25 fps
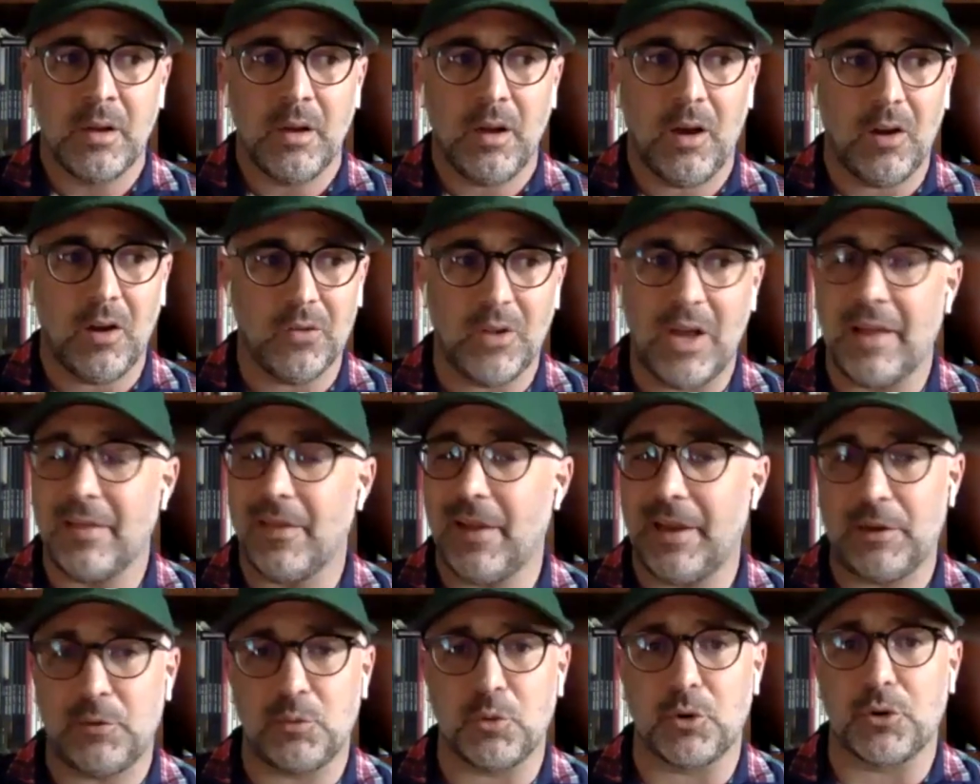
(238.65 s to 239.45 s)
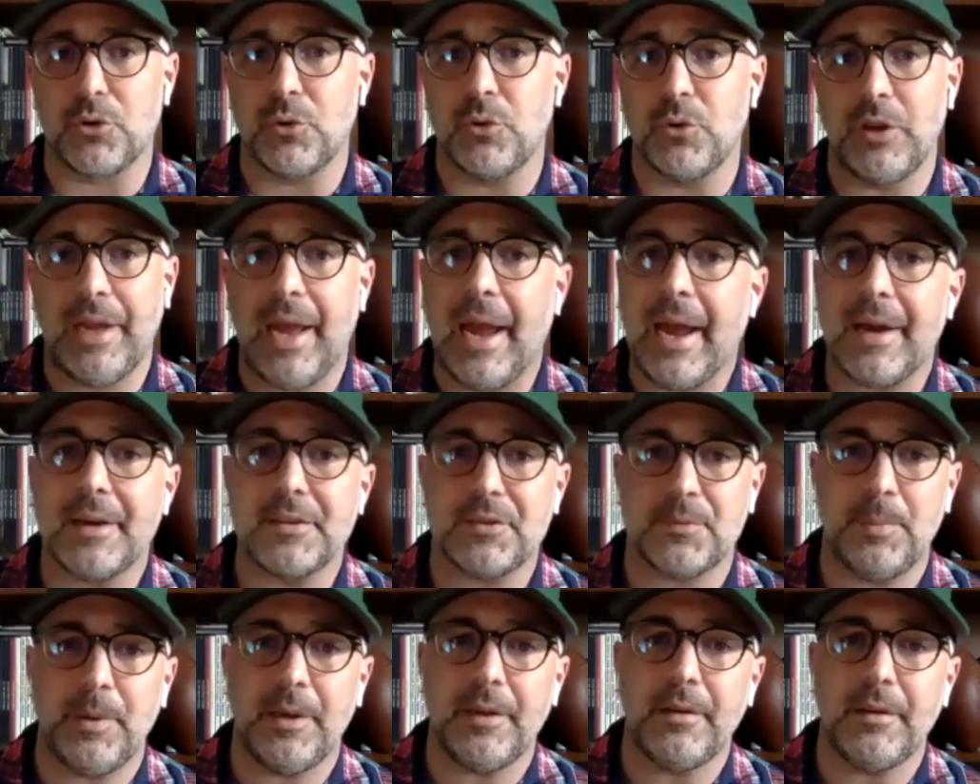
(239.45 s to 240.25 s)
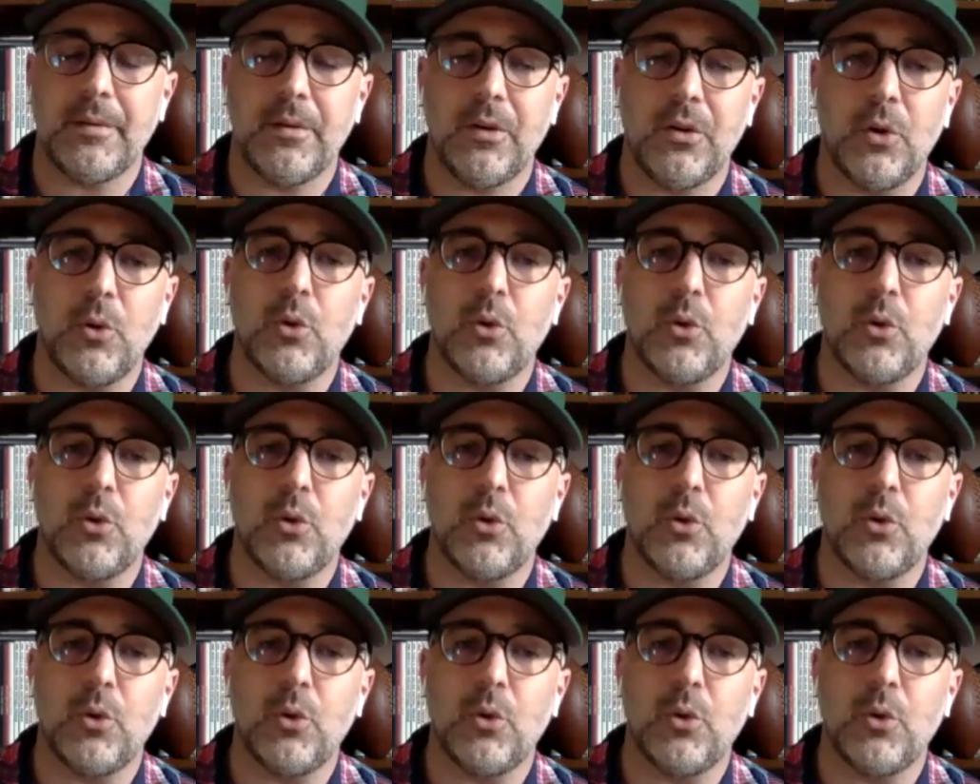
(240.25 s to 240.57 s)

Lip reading: a lot like recruiting has been. Who